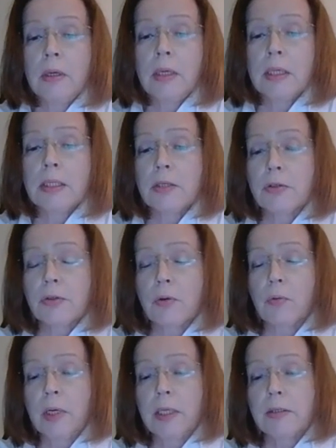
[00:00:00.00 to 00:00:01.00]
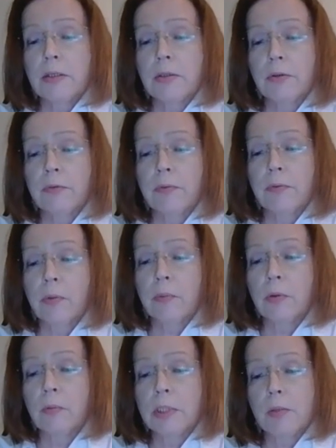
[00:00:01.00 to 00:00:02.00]
is a screenshot from
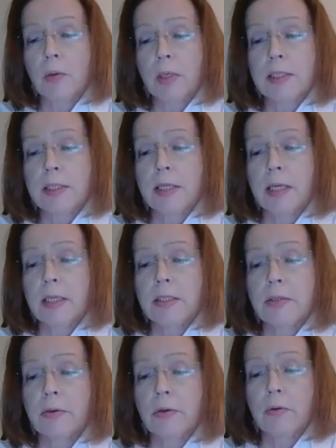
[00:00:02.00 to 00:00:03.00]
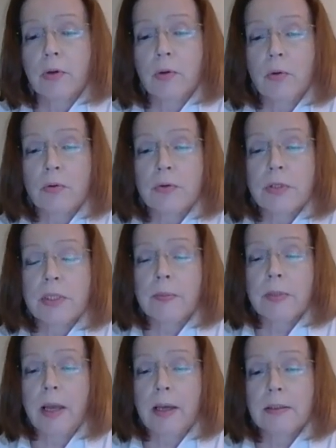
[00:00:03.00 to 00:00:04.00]
the visualization of the
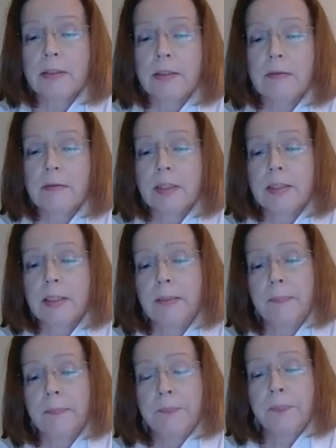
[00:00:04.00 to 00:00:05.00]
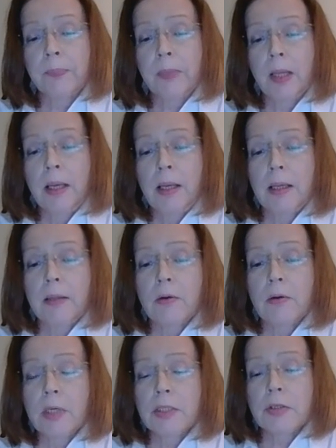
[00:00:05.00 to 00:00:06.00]
concept activity in the
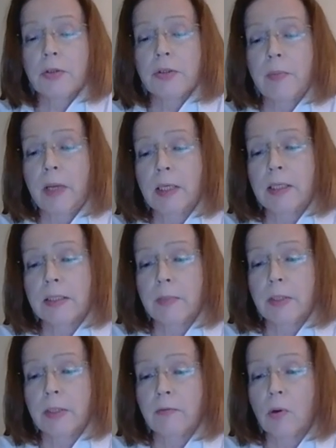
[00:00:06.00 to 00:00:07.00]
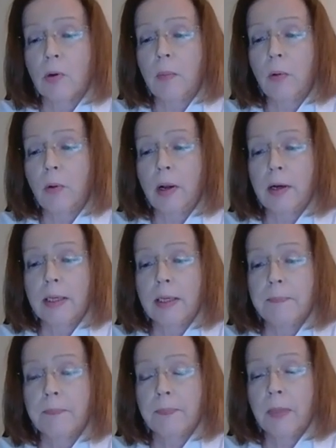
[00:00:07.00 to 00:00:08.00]
research management
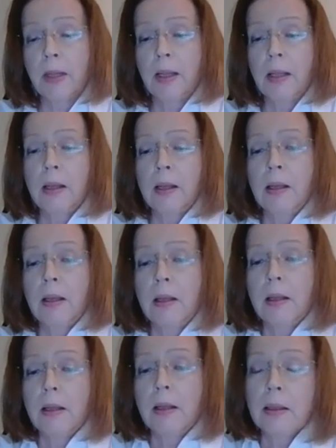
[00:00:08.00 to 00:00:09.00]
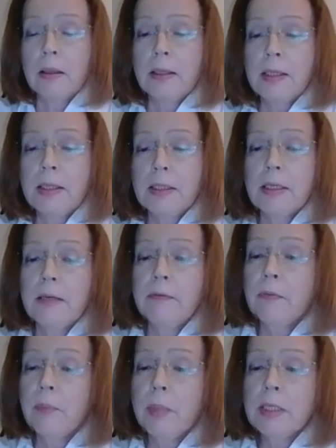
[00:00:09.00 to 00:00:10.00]
vocabulary. This
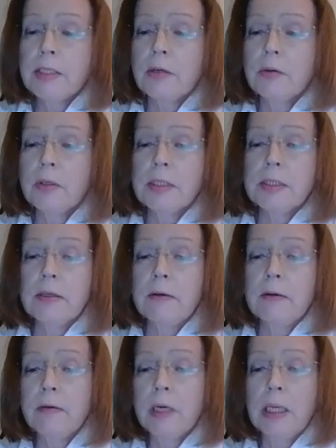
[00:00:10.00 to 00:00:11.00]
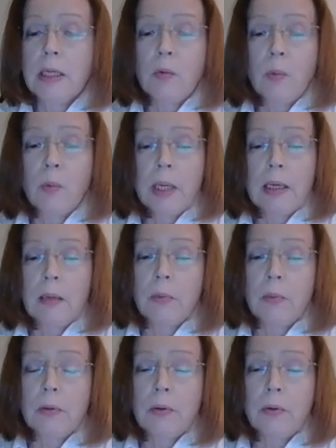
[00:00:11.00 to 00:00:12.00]
information is freely
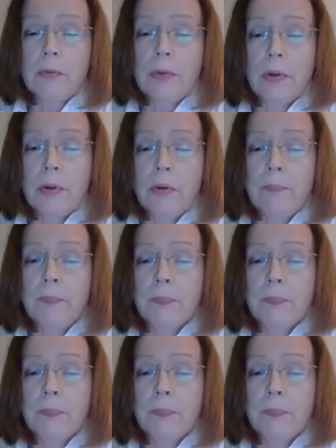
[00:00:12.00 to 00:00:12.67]
available on the